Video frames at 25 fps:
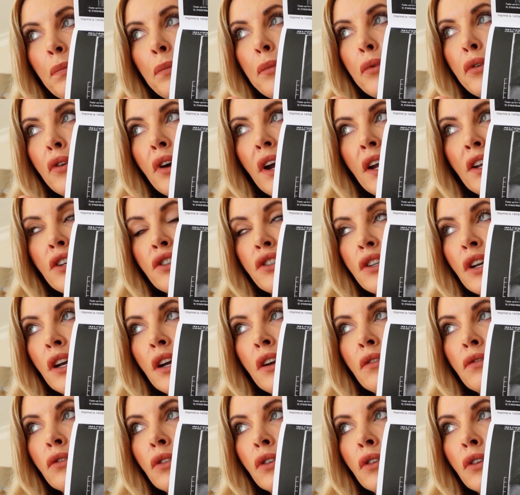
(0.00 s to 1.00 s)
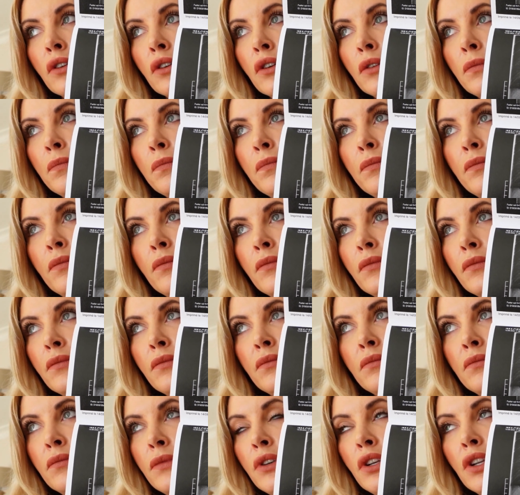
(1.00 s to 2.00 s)
pressure or
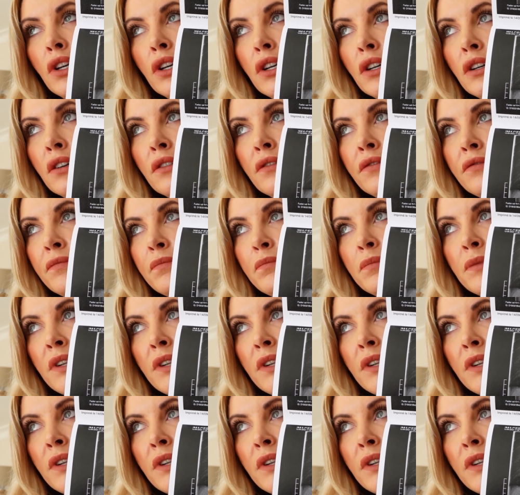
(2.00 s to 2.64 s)
nerve